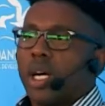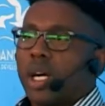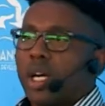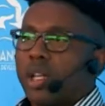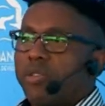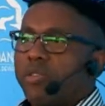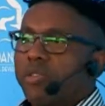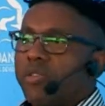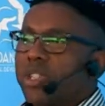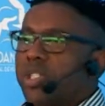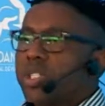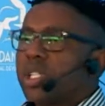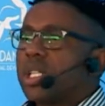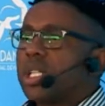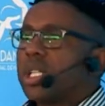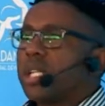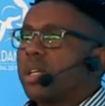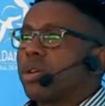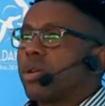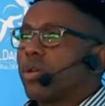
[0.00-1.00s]

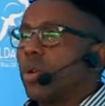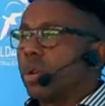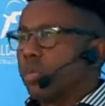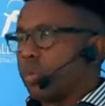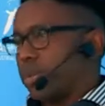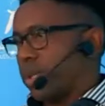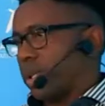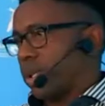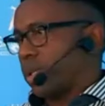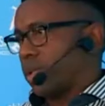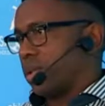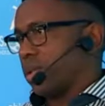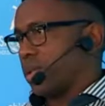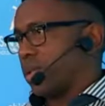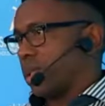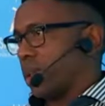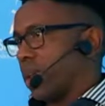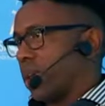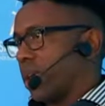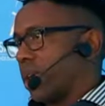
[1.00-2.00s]
efficiently equipped to
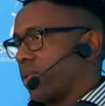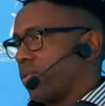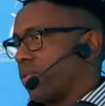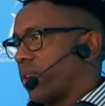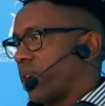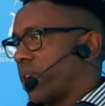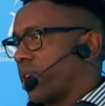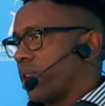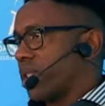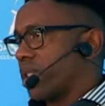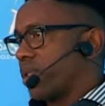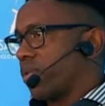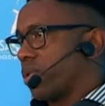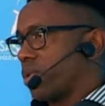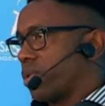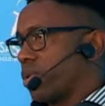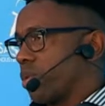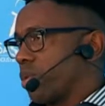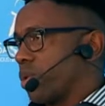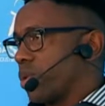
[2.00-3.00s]
take advantage of
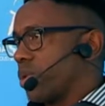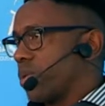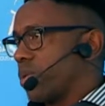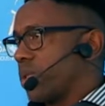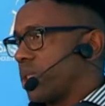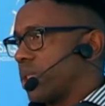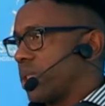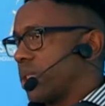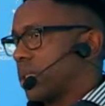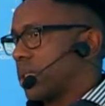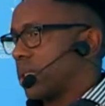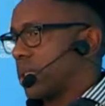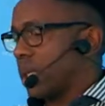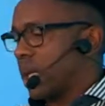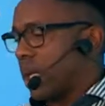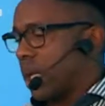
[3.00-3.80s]
those opportunities.